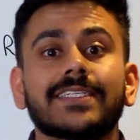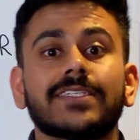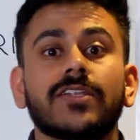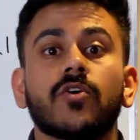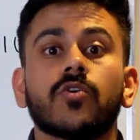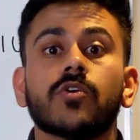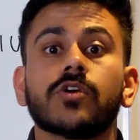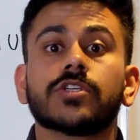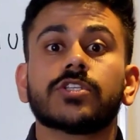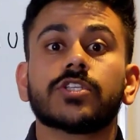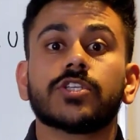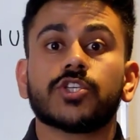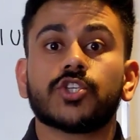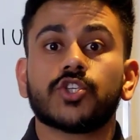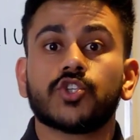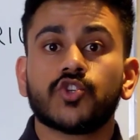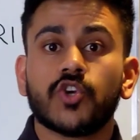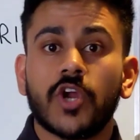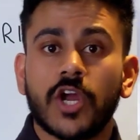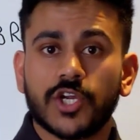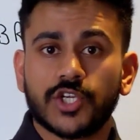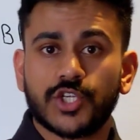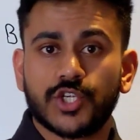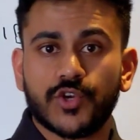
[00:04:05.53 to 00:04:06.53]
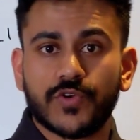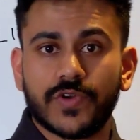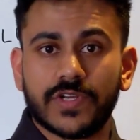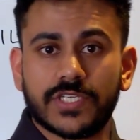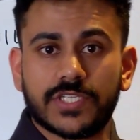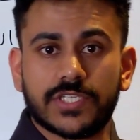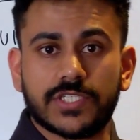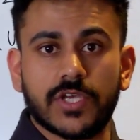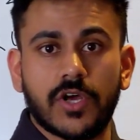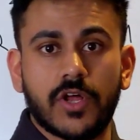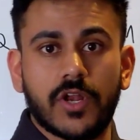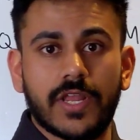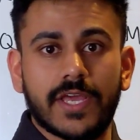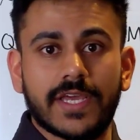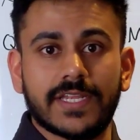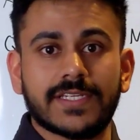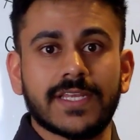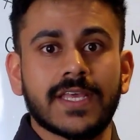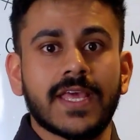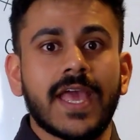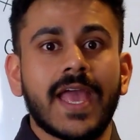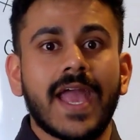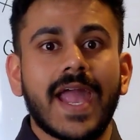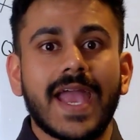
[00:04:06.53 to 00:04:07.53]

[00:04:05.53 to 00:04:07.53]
as long as the structure is solid